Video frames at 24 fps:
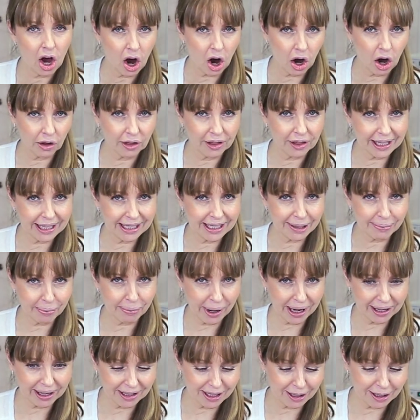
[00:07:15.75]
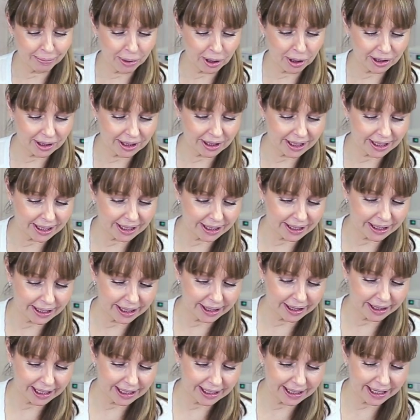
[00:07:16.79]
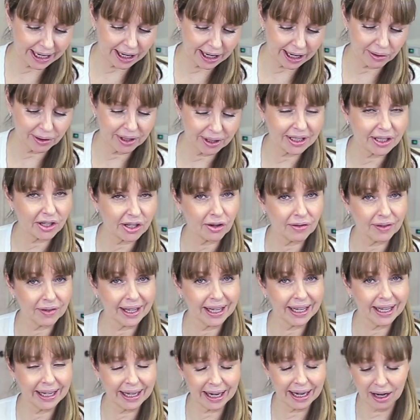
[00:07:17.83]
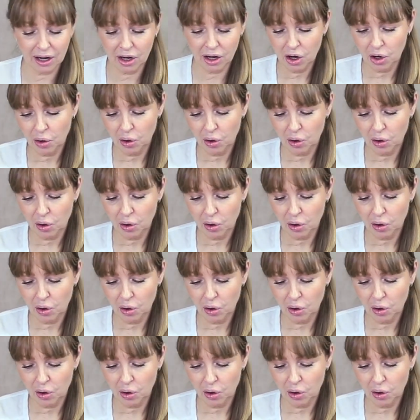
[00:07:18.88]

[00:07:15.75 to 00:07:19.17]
on these brown spots, these areas over here.